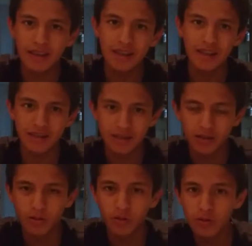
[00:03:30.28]
its
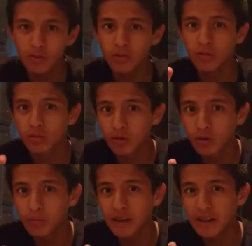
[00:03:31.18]
two
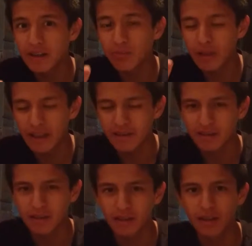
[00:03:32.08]
true breeding
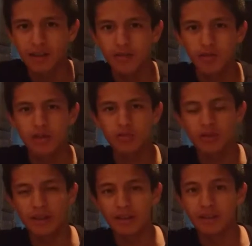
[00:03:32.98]
plants, which
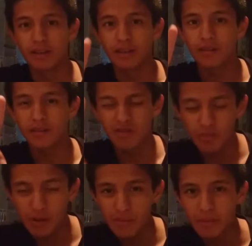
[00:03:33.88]
were,
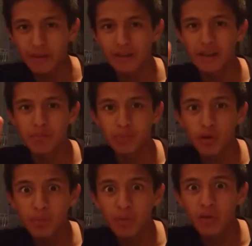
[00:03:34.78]
remember, the
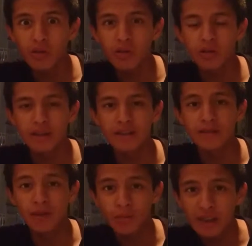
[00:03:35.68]
purple is
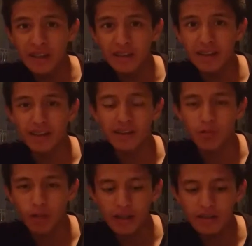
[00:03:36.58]
dominant and the
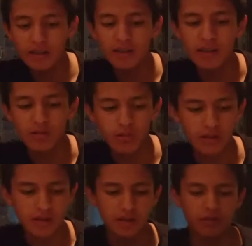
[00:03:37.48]
white is
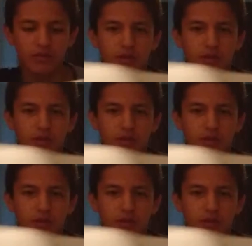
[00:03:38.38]
recessive.